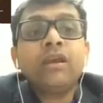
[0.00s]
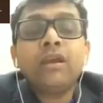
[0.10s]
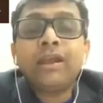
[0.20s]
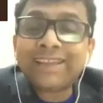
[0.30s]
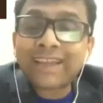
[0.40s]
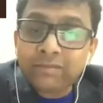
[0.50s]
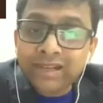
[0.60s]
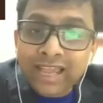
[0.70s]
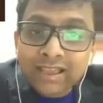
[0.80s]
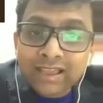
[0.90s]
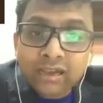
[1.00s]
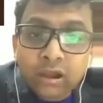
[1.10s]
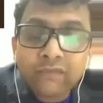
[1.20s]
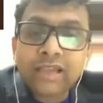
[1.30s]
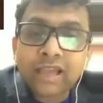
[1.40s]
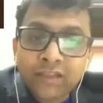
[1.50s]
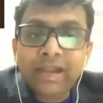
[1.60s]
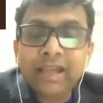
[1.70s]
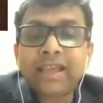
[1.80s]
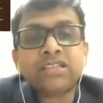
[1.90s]
It can be taken along with the other
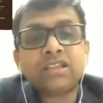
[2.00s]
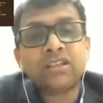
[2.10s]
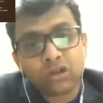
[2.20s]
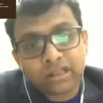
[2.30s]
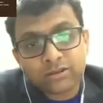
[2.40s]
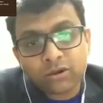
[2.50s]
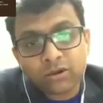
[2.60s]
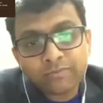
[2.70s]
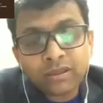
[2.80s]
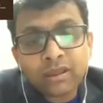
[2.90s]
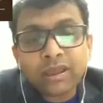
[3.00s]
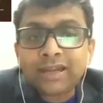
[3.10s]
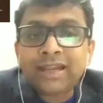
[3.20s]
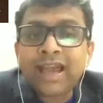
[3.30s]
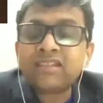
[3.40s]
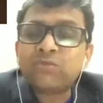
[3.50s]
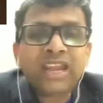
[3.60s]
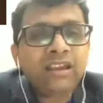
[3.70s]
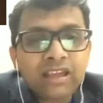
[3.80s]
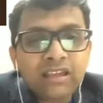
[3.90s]
medications also. It has very
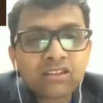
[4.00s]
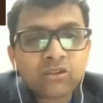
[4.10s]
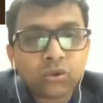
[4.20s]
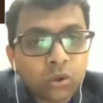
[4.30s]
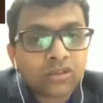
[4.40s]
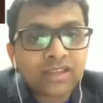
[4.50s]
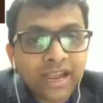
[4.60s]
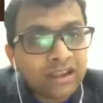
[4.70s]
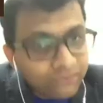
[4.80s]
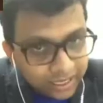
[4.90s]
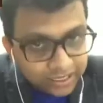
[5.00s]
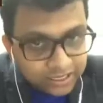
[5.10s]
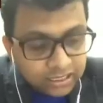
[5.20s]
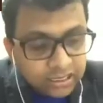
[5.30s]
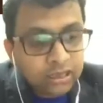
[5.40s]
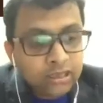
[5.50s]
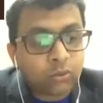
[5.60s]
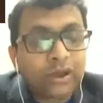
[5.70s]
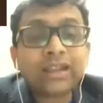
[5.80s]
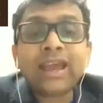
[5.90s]
least to no side effects. So
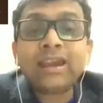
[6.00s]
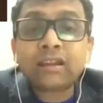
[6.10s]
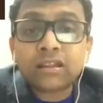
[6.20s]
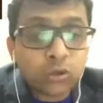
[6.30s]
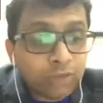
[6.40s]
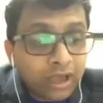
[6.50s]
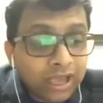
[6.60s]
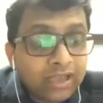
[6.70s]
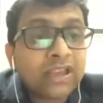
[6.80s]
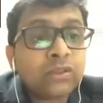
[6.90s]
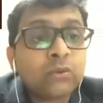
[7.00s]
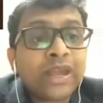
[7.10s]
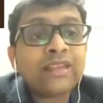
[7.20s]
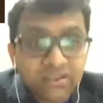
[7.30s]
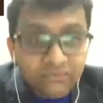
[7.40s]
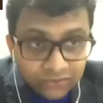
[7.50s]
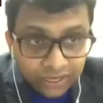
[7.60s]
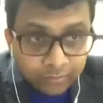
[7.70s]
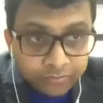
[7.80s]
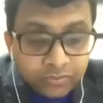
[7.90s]
one can consume I-VED very safely.
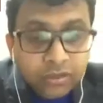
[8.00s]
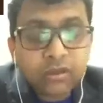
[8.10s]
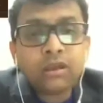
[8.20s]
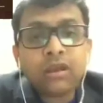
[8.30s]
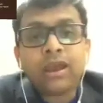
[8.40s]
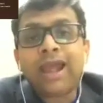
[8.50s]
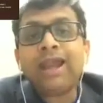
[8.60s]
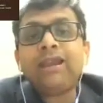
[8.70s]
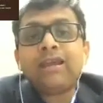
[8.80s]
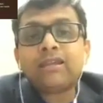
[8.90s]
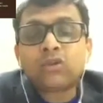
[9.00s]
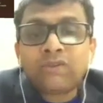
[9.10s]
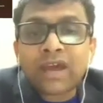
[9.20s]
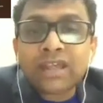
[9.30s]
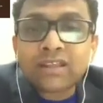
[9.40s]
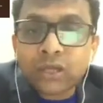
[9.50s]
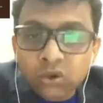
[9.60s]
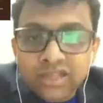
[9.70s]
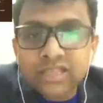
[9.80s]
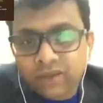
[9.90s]
And so far as the
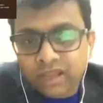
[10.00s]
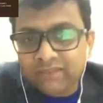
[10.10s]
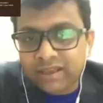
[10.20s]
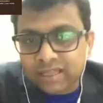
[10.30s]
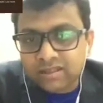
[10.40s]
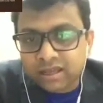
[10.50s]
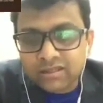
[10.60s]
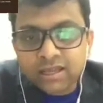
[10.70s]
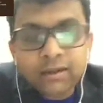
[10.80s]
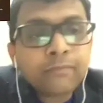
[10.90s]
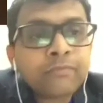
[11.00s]
dosage of I-VED is concerned,